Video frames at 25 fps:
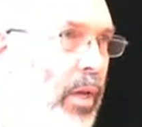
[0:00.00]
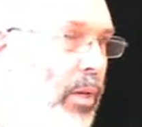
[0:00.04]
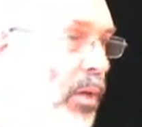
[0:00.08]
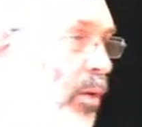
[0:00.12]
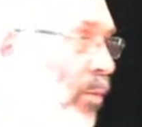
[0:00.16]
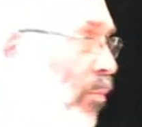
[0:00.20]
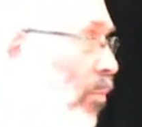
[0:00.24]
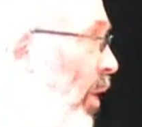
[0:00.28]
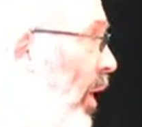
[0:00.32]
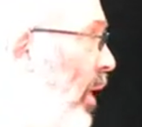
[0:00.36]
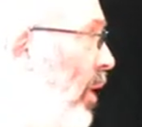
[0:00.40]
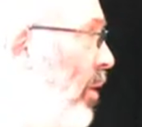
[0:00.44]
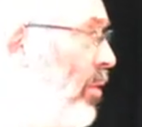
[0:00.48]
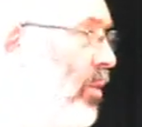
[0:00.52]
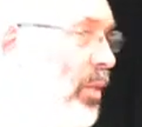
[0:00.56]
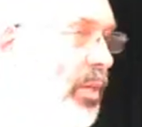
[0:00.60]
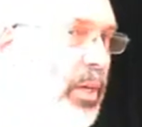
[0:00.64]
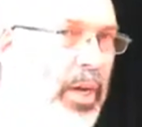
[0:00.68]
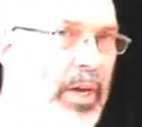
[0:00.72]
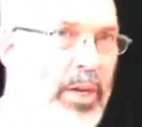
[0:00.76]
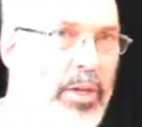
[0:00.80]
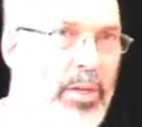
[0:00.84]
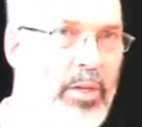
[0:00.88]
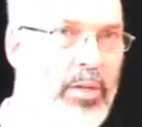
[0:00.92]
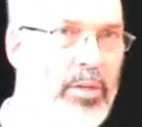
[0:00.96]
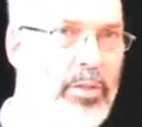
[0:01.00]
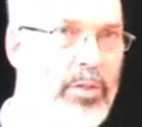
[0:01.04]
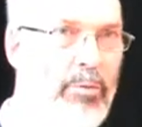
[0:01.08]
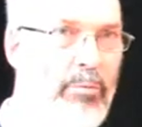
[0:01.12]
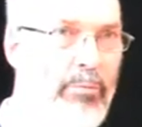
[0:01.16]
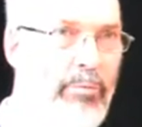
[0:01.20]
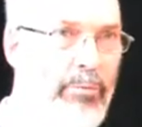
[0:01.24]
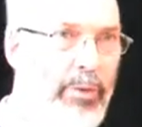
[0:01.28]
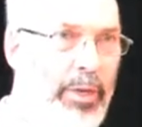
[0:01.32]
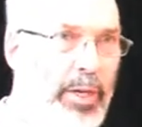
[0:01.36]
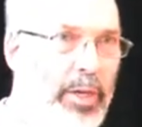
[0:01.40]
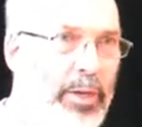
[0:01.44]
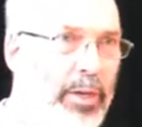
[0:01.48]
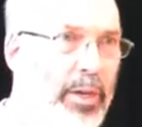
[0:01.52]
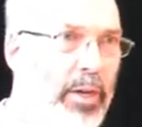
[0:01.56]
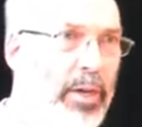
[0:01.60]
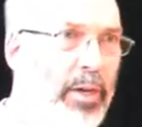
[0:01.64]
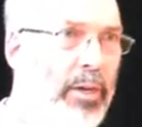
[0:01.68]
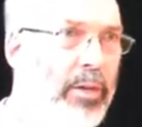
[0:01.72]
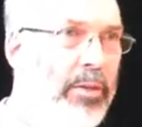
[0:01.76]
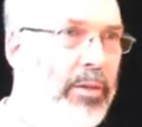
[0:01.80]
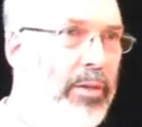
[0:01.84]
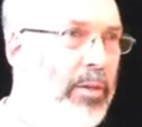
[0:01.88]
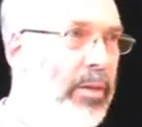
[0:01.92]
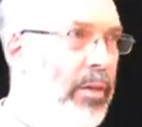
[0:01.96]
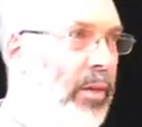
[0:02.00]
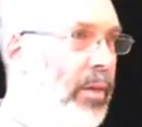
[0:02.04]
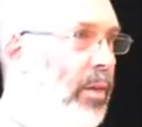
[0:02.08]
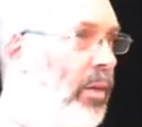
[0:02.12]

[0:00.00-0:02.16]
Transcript: combines the ideas of fear not